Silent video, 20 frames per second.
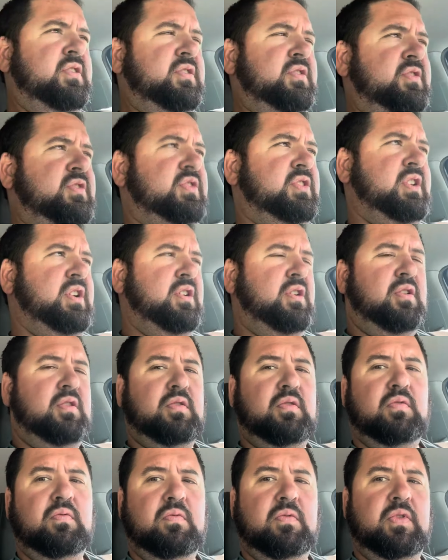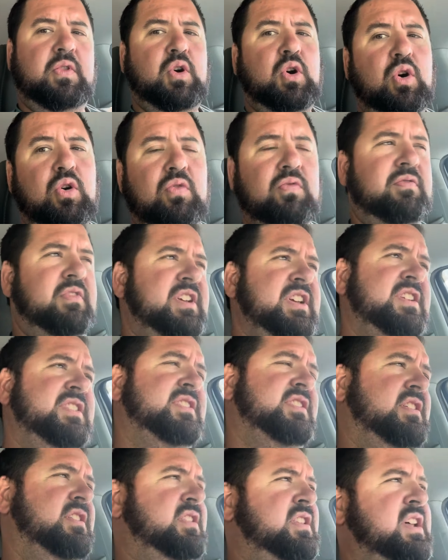So the whole
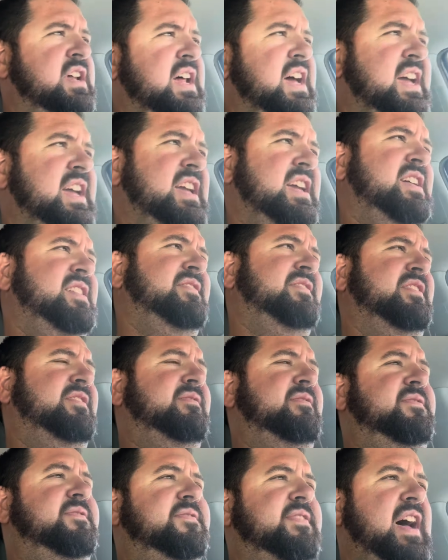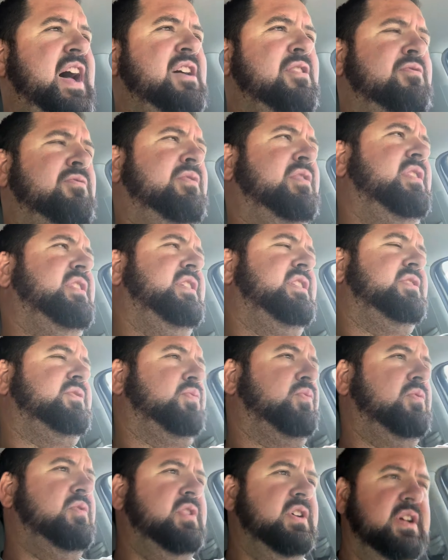reason that I even found this
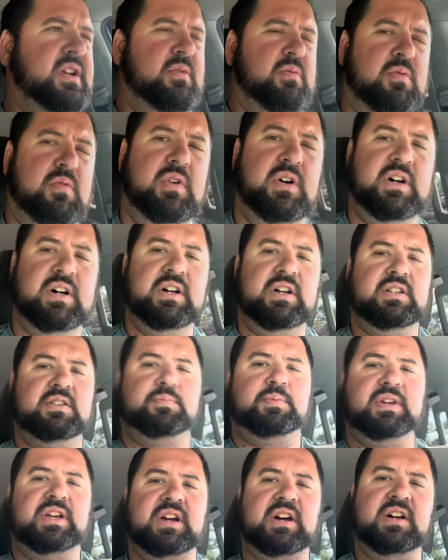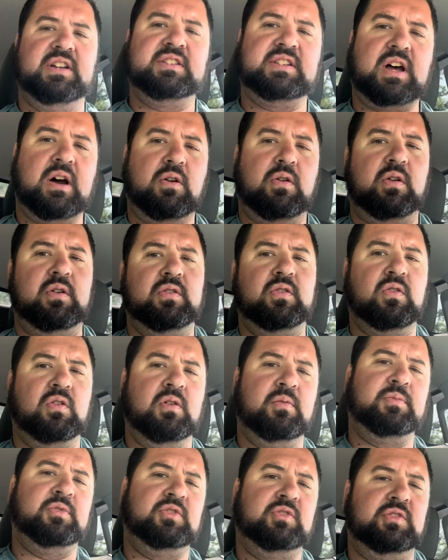wood was because our
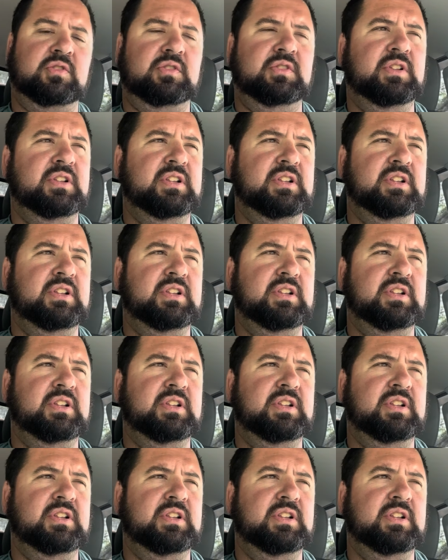normal